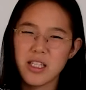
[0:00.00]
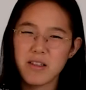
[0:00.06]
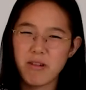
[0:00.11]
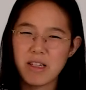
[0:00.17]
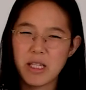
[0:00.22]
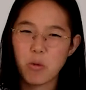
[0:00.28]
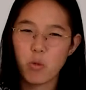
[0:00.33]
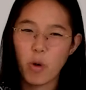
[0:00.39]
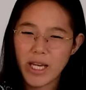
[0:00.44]

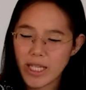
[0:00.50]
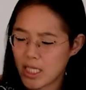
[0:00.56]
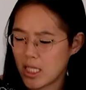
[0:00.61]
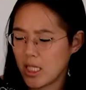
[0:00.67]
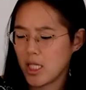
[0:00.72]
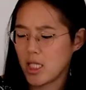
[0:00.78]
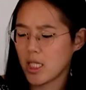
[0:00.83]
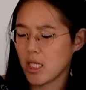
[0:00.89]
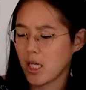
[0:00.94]
really
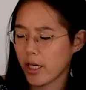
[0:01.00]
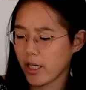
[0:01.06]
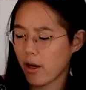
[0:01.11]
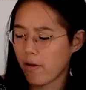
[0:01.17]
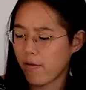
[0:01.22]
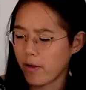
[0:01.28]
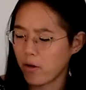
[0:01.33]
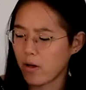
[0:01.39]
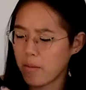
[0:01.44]
wasted. Like, I
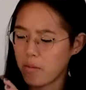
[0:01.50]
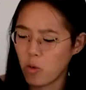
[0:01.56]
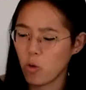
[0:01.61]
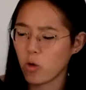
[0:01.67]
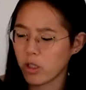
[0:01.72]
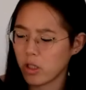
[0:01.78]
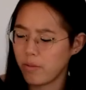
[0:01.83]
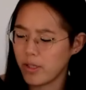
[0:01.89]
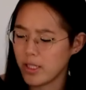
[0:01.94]
feel like more
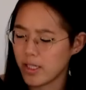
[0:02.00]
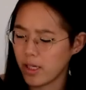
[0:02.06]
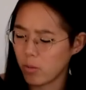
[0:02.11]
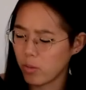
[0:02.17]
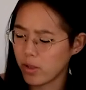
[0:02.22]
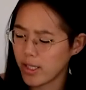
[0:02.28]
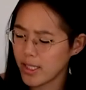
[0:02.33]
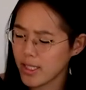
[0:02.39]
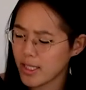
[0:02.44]
could have been done
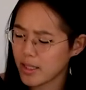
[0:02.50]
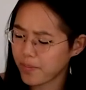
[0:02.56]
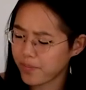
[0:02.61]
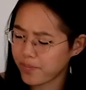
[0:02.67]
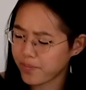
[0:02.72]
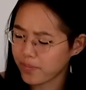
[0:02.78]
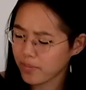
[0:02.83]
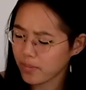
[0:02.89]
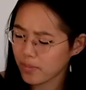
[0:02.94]
with this.
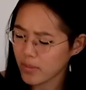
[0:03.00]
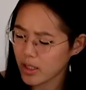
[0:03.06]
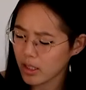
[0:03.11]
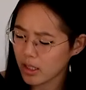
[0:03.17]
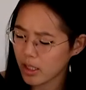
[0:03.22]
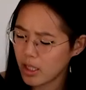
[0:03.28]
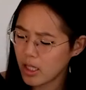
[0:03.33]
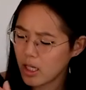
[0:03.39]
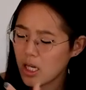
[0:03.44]

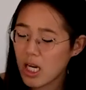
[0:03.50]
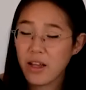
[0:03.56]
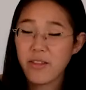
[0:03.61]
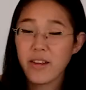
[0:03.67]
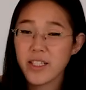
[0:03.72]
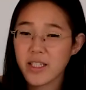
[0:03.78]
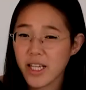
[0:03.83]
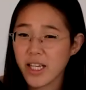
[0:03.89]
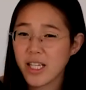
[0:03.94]
And
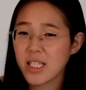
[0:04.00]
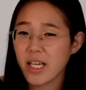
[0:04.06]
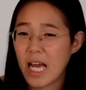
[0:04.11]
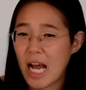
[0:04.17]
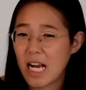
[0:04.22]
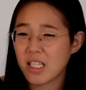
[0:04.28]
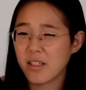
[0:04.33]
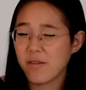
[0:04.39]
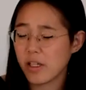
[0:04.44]
there's things I
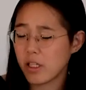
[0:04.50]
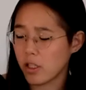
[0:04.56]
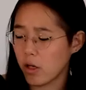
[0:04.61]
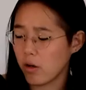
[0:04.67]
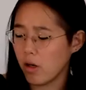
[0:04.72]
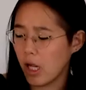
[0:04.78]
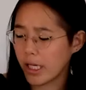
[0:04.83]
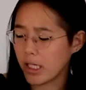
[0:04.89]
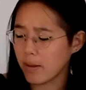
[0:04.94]
actively
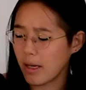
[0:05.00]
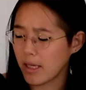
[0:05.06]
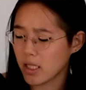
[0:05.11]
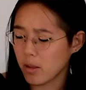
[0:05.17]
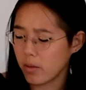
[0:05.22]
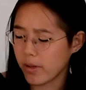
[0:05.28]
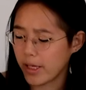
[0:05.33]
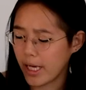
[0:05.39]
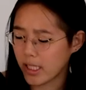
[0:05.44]
don't like about
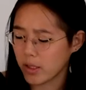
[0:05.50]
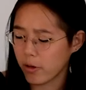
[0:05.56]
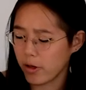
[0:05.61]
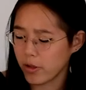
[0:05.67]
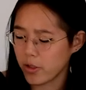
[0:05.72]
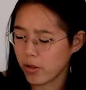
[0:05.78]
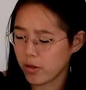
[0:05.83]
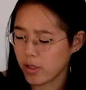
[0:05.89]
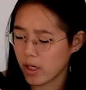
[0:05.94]
some of the
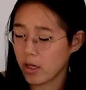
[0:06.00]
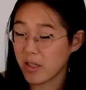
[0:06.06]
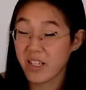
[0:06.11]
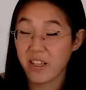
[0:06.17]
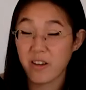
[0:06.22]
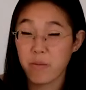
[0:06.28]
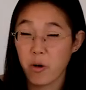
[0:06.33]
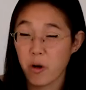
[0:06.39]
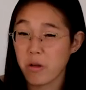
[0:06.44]
X-Pro2 dials that
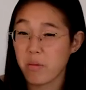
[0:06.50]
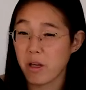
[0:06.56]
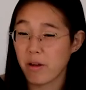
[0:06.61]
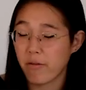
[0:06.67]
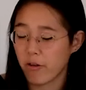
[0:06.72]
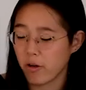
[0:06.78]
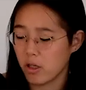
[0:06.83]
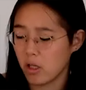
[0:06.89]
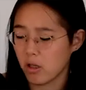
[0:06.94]
have bothered me
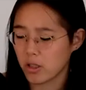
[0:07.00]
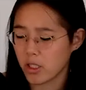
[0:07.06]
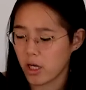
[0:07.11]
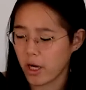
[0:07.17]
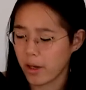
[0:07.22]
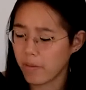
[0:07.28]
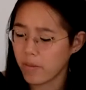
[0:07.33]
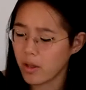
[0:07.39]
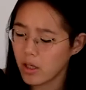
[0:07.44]
for a long
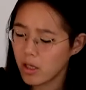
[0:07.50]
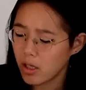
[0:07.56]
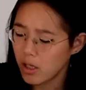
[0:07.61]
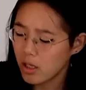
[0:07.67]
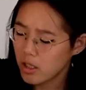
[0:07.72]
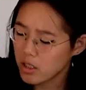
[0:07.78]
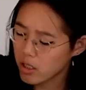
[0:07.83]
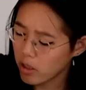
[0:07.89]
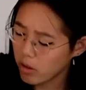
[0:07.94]
time.
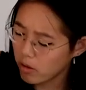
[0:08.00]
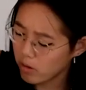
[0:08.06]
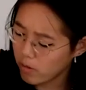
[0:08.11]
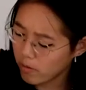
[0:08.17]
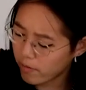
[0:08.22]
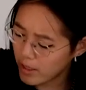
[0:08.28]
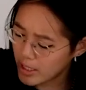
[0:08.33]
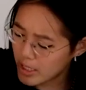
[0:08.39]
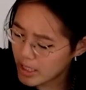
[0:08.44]
So
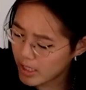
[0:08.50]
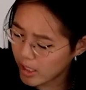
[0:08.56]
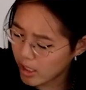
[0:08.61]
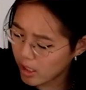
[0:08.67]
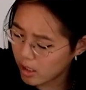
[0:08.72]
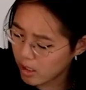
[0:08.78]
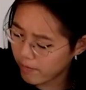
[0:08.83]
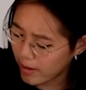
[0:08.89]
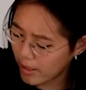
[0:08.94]

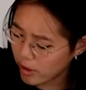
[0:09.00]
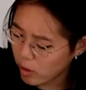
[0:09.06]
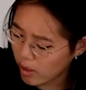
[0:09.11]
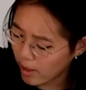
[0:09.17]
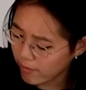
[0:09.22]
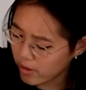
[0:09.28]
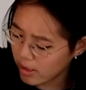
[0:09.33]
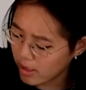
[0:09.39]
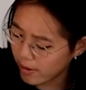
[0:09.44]
firstly, the fact that you
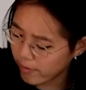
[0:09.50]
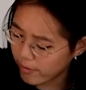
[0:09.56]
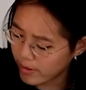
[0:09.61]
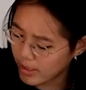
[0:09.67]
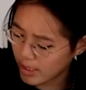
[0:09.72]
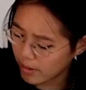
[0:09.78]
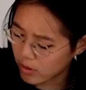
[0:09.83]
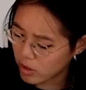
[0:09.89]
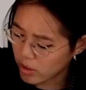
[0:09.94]
have to lift
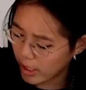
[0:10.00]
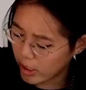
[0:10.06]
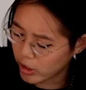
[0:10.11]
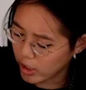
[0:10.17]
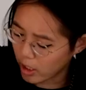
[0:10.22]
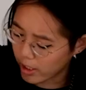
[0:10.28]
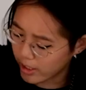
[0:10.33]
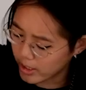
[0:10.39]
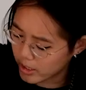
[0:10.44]
this up to change the
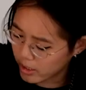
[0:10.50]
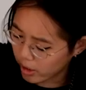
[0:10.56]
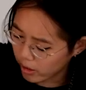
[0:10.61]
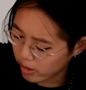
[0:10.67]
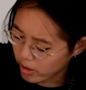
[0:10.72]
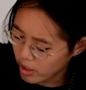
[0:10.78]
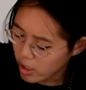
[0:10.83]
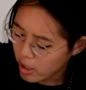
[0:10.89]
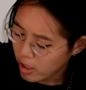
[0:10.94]

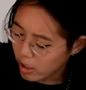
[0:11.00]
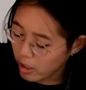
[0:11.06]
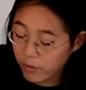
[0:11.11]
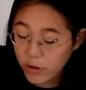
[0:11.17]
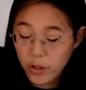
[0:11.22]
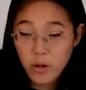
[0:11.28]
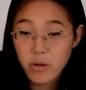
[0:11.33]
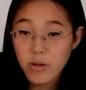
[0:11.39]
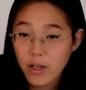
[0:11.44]
ISO. If
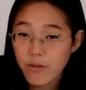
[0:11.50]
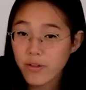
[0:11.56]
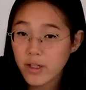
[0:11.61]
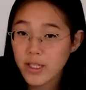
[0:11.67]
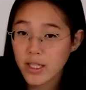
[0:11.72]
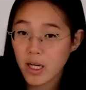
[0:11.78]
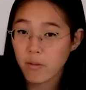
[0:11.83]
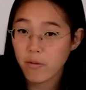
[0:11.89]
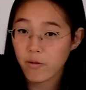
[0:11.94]
you don't lift
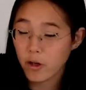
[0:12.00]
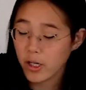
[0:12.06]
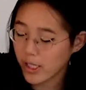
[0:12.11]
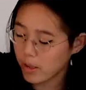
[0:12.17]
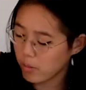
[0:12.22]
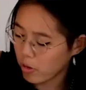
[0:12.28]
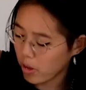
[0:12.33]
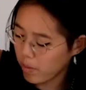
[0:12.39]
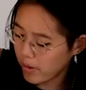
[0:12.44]
this up fully
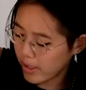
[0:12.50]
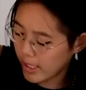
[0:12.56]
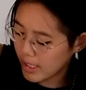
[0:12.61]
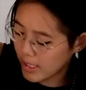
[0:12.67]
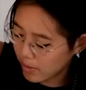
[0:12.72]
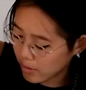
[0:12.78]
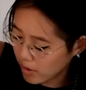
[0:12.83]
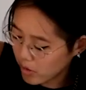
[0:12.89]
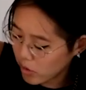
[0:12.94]
and properly,
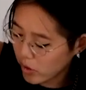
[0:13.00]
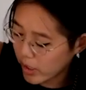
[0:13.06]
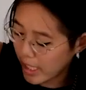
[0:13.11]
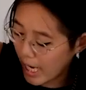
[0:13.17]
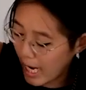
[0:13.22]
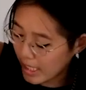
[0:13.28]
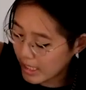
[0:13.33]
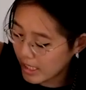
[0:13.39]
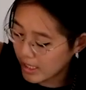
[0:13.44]
sometimes you can
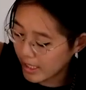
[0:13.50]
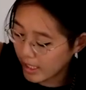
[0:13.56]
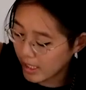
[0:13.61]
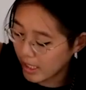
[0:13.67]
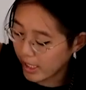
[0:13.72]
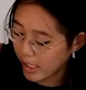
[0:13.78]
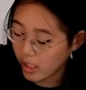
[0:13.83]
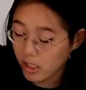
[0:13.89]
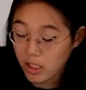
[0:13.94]

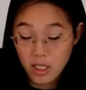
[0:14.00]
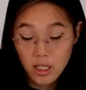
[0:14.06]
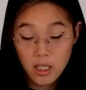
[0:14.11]
accidentally